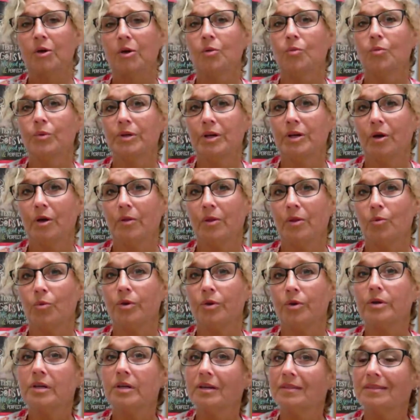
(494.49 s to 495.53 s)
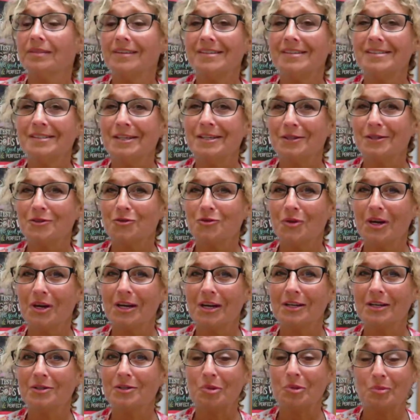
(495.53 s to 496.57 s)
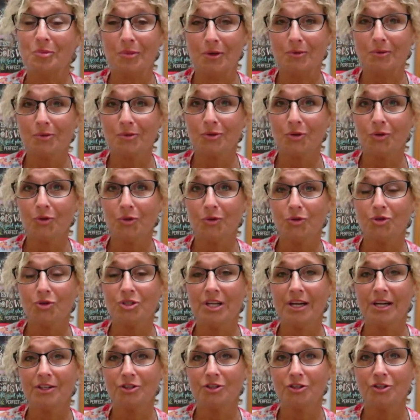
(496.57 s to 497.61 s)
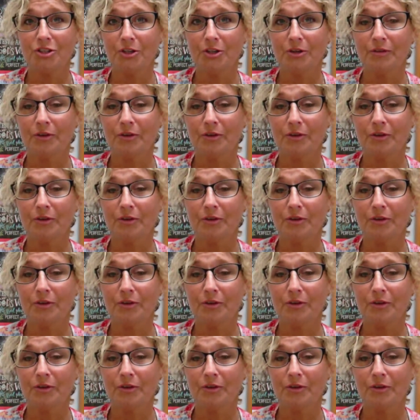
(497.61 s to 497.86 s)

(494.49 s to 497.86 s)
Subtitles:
We know that we're getting these kids ready to be middle schoolers next year,